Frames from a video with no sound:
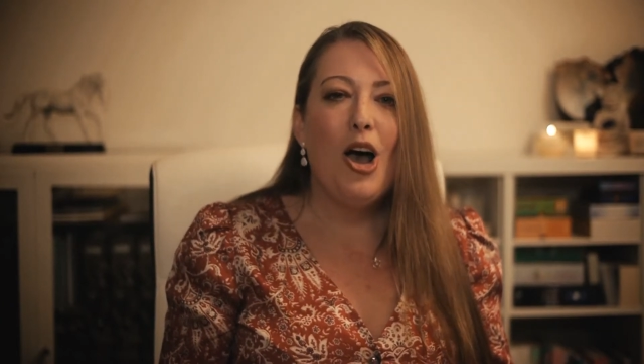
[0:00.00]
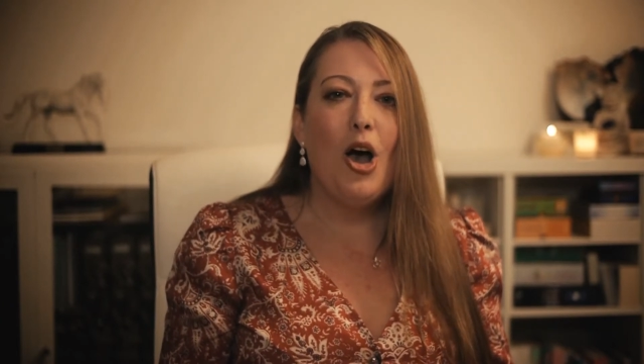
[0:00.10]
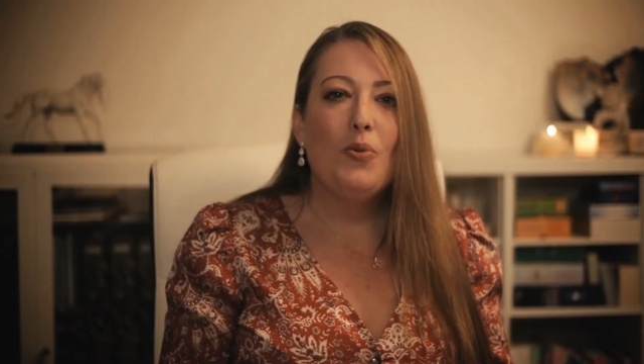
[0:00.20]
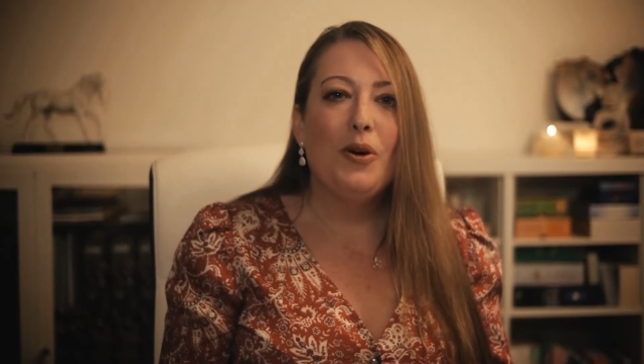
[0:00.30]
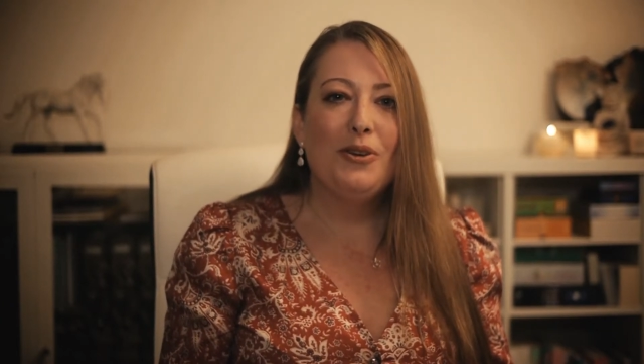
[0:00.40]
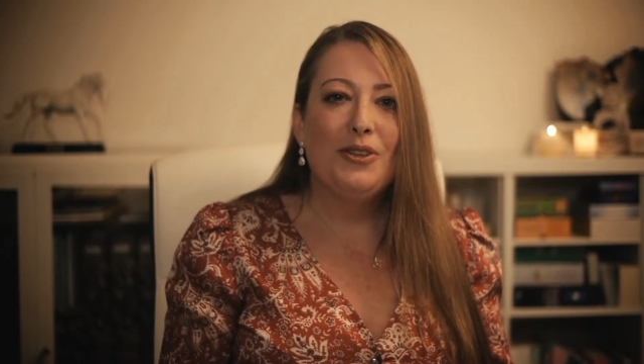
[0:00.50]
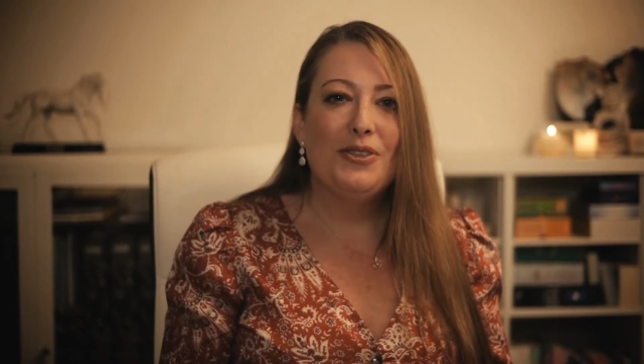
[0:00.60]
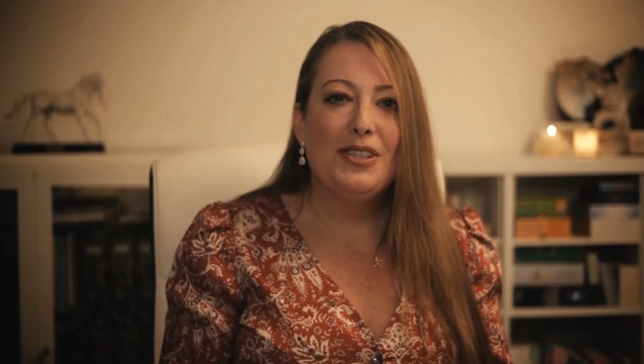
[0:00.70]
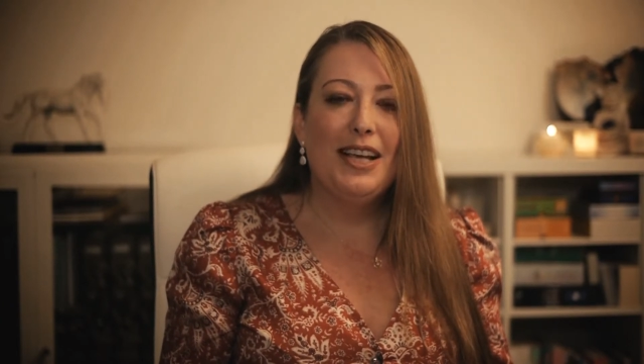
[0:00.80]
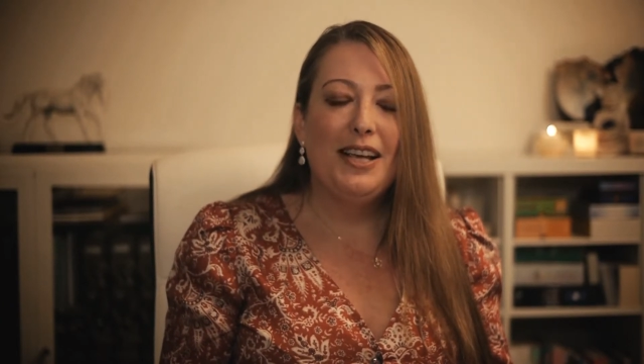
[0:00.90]

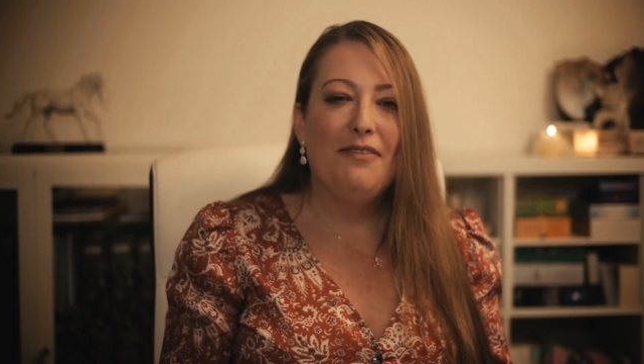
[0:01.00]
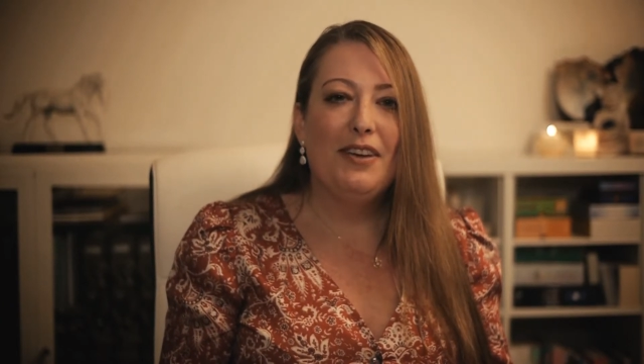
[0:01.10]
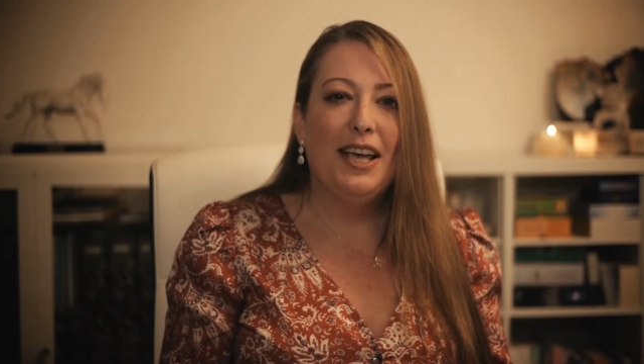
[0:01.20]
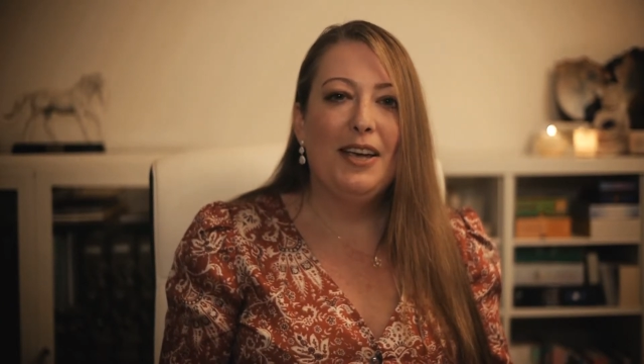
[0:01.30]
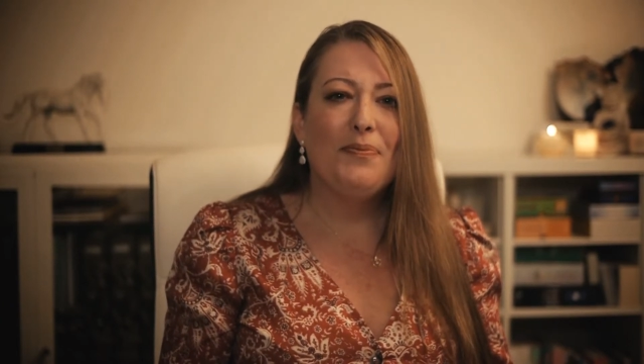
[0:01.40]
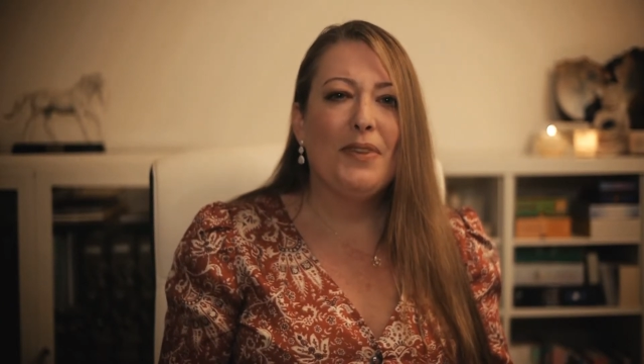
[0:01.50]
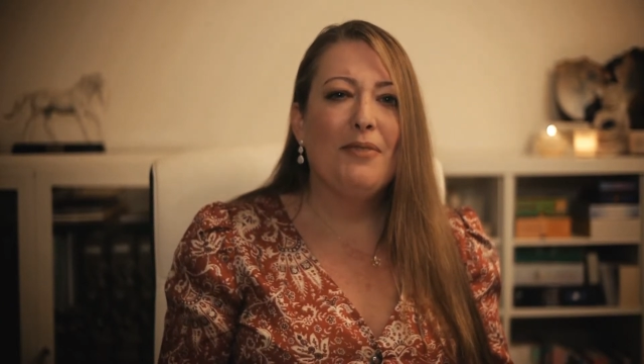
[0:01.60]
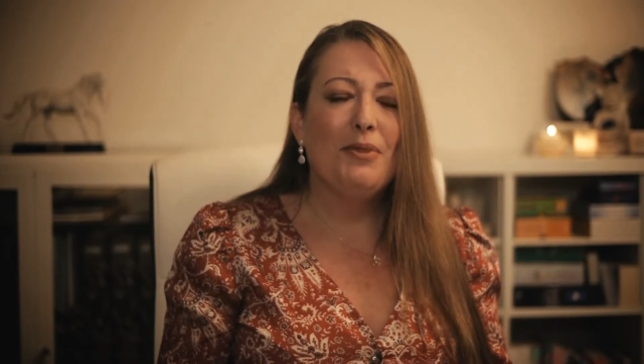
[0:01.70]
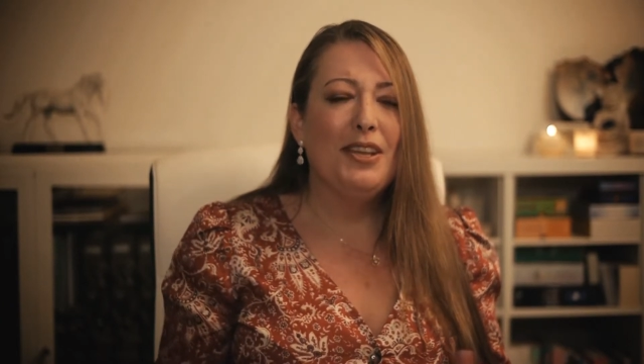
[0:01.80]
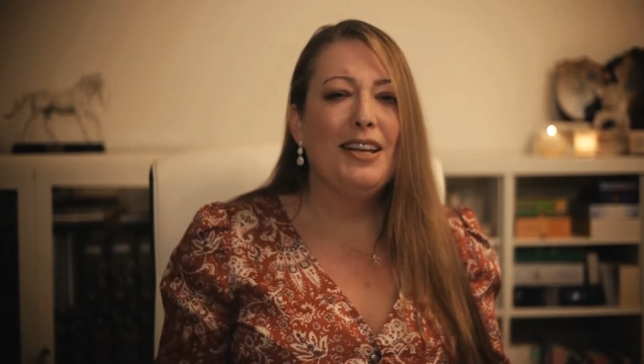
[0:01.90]
Awoken TV.
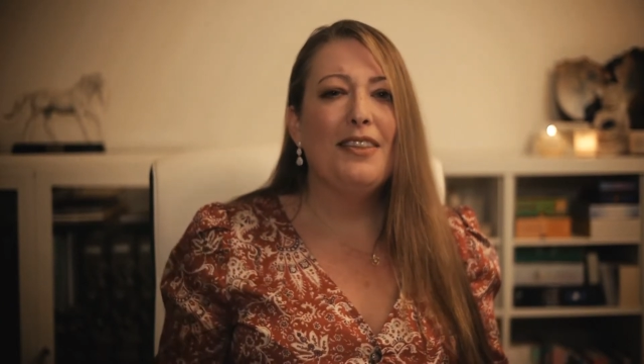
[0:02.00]
And within